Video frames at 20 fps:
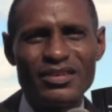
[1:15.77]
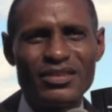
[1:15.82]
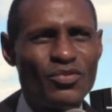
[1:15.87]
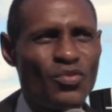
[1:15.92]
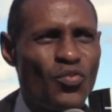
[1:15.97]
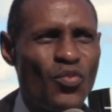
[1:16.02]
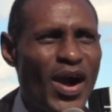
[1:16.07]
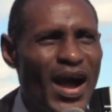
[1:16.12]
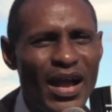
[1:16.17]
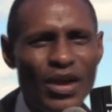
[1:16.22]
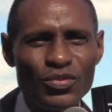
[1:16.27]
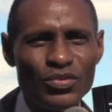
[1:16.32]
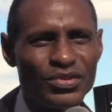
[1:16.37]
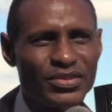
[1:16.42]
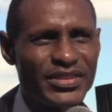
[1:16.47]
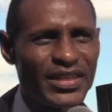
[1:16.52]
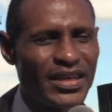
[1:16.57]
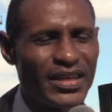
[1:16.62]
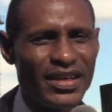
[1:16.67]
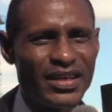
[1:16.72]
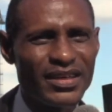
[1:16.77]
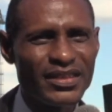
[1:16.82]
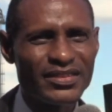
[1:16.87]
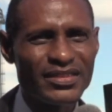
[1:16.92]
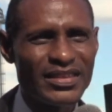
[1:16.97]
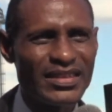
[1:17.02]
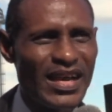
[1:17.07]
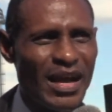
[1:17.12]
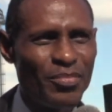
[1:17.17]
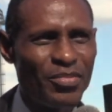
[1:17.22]
Why would
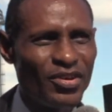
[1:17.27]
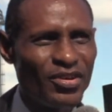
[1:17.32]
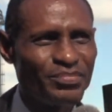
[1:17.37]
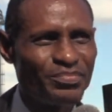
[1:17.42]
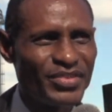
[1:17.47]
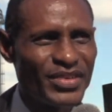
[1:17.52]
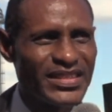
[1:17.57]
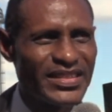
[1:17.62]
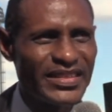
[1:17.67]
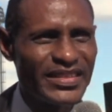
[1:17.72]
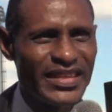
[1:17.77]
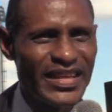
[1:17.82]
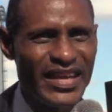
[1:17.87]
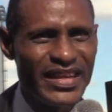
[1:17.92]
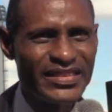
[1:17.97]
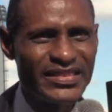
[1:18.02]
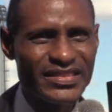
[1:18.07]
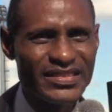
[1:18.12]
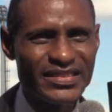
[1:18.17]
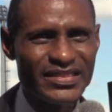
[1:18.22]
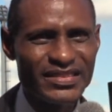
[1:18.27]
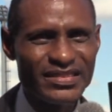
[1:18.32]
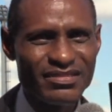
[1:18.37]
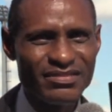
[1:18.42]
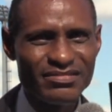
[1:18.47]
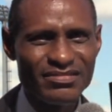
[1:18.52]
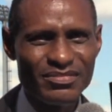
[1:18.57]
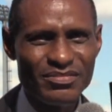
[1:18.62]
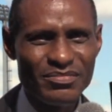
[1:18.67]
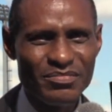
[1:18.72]
the Gabon president
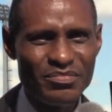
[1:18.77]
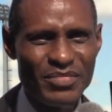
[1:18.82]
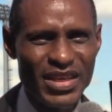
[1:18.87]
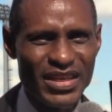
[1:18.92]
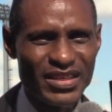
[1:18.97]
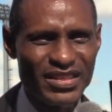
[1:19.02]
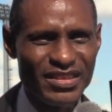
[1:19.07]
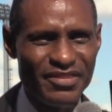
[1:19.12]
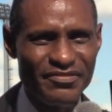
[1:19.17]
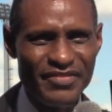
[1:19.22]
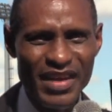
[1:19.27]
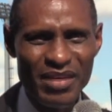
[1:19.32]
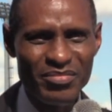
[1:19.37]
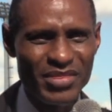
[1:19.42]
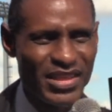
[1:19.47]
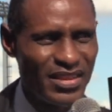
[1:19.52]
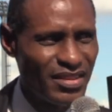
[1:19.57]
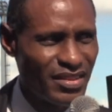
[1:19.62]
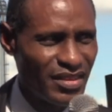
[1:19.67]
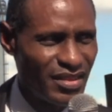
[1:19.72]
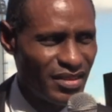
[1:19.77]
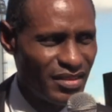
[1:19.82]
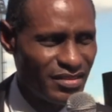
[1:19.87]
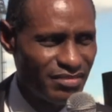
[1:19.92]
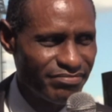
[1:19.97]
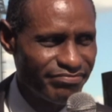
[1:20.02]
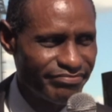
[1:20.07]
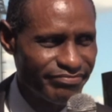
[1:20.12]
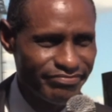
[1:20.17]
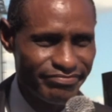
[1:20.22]
make it a family thing?
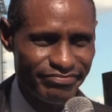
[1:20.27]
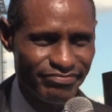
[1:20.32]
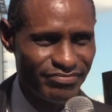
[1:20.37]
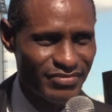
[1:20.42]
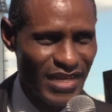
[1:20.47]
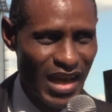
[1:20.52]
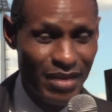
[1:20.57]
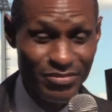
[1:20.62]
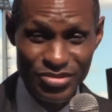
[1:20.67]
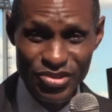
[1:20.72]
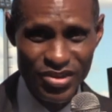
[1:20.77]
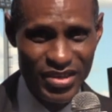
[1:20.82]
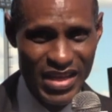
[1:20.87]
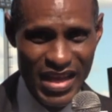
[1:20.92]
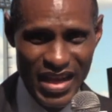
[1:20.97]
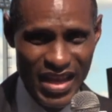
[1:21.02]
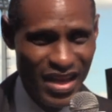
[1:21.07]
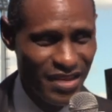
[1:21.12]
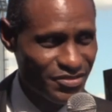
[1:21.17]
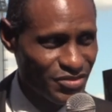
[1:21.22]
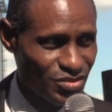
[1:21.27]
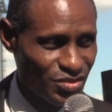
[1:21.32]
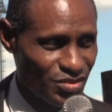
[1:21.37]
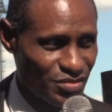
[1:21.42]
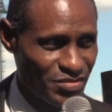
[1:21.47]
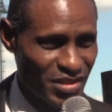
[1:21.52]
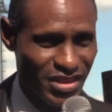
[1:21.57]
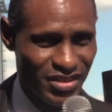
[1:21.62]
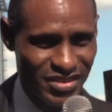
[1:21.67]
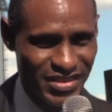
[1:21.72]
I'm sorry, I have to,
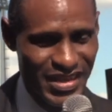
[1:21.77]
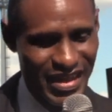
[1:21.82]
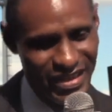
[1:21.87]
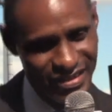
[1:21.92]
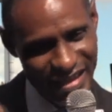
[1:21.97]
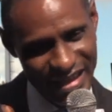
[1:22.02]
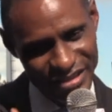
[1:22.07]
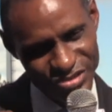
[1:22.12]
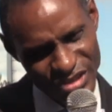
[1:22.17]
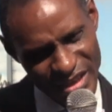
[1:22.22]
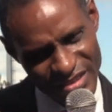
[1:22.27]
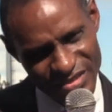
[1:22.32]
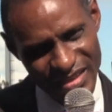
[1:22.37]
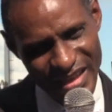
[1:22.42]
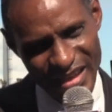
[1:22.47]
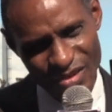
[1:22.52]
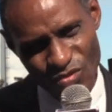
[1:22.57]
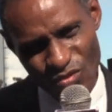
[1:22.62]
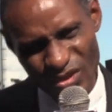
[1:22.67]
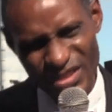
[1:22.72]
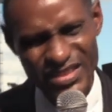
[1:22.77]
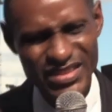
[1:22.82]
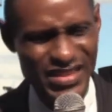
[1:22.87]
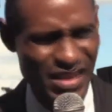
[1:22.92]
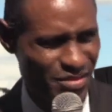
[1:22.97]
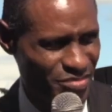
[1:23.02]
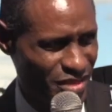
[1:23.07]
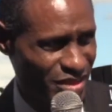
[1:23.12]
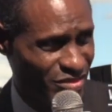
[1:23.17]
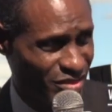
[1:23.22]
because I try to, like, what is
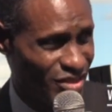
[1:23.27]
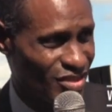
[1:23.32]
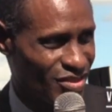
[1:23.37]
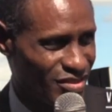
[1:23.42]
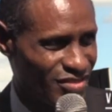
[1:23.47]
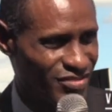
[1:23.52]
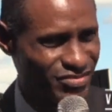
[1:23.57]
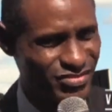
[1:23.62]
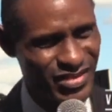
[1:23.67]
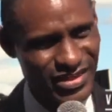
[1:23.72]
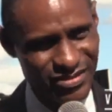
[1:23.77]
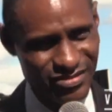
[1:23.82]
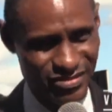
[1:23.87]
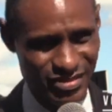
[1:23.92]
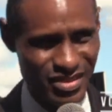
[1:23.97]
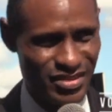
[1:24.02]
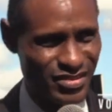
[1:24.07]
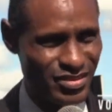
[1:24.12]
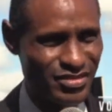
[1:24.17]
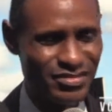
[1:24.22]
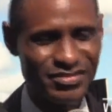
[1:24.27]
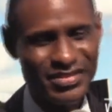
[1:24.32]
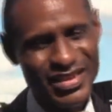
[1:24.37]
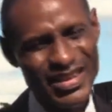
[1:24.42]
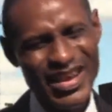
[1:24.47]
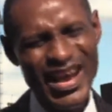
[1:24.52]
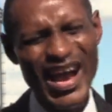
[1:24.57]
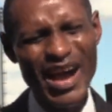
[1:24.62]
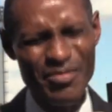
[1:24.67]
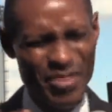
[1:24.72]
happening, you know? When, you know,
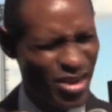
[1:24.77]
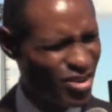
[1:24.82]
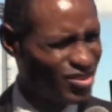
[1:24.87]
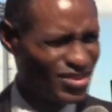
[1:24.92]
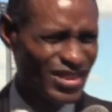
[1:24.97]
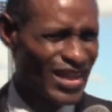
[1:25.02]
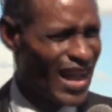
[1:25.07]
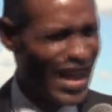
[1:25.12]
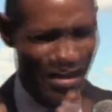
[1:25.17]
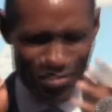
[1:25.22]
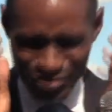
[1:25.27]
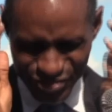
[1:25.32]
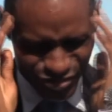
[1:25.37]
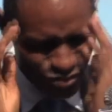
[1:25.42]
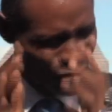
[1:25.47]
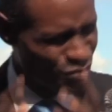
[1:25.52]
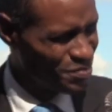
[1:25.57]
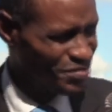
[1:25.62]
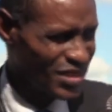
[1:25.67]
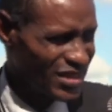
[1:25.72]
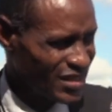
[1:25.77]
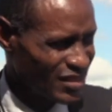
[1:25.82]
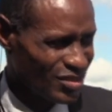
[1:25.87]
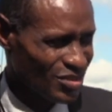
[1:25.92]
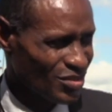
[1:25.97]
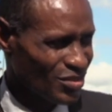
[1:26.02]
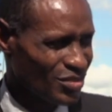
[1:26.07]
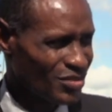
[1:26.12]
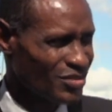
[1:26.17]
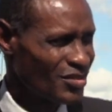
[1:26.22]
I'm too busy,
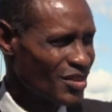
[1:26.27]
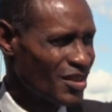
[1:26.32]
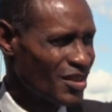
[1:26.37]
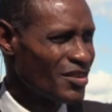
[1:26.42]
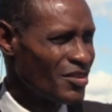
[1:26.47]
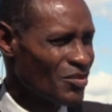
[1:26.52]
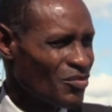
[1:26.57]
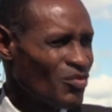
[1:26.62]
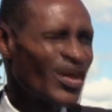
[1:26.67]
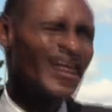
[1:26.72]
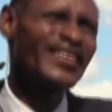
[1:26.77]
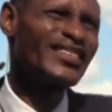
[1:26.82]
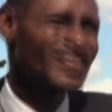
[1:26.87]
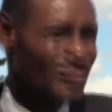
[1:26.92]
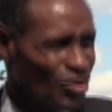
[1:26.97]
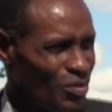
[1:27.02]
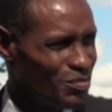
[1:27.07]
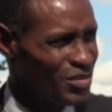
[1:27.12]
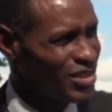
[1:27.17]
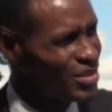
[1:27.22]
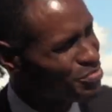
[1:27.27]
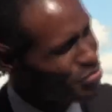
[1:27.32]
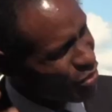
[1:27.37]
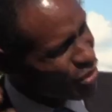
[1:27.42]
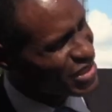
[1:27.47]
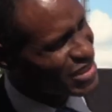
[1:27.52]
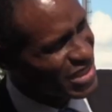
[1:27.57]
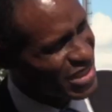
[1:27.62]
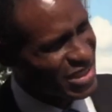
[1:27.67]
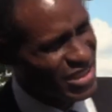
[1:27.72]
so when
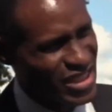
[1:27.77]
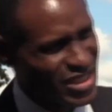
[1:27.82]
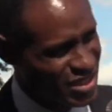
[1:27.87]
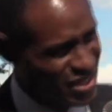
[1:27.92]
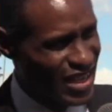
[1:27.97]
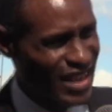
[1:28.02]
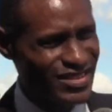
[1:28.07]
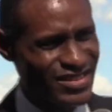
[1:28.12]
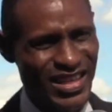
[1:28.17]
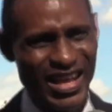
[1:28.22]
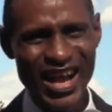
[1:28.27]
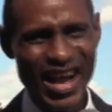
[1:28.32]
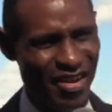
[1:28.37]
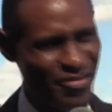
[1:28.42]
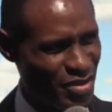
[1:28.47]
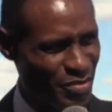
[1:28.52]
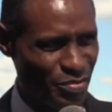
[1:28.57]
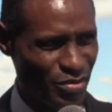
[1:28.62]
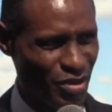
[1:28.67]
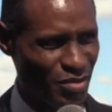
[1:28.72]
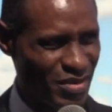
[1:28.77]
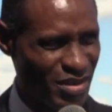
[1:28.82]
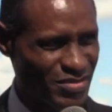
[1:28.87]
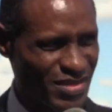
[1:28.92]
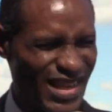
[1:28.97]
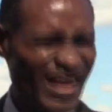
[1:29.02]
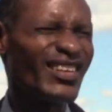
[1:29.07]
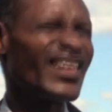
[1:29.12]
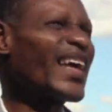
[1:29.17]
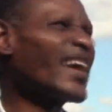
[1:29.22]
politicians start having problems,
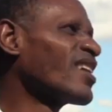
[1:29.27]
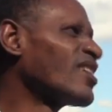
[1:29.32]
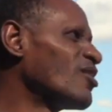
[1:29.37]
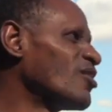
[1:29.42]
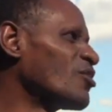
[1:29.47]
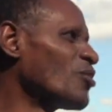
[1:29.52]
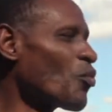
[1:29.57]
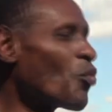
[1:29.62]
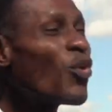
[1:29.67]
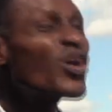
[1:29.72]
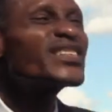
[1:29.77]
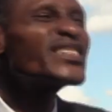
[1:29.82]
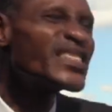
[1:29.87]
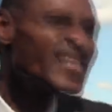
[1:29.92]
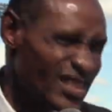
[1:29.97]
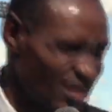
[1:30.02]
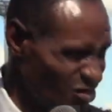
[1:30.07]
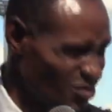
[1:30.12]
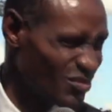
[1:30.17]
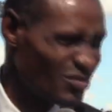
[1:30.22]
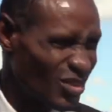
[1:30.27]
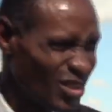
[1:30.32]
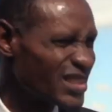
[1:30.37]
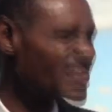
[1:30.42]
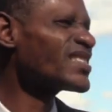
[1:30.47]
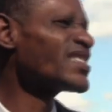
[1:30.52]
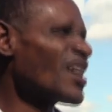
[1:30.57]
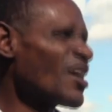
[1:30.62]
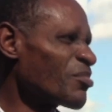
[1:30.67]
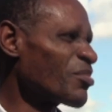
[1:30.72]
I like, oh, what
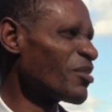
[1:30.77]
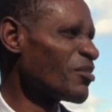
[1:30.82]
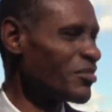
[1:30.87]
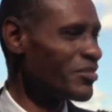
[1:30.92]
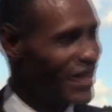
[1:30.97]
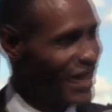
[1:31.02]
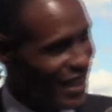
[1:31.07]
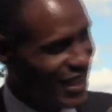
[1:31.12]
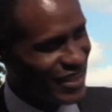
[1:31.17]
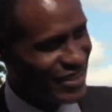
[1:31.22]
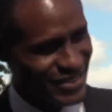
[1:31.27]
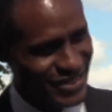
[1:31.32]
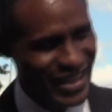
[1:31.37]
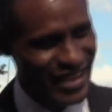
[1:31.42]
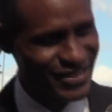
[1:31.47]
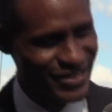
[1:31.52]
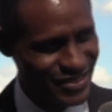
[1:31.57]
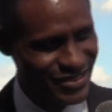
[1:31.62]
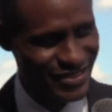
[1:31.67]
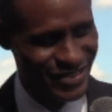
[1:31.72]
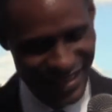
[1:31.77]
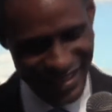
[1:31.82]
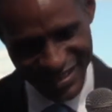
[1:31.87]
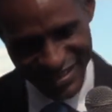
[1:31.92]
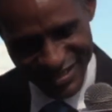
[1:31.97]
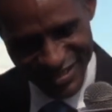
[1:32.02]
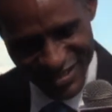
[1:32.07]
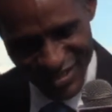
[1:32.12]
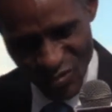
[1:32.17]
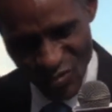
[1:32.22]
is their problem? Then I start to, like,
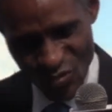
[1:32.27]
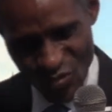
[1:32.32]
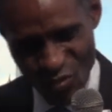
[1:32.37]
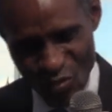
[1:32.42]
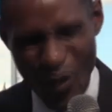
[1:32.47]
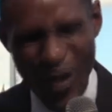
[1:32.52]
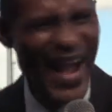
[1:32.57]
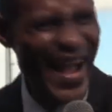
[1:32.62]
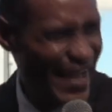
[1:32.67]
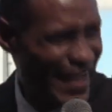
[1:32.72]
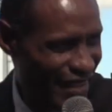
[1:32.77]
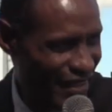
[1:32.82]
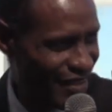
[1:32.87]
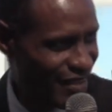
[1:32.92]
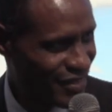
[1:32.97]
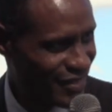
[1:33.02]
why?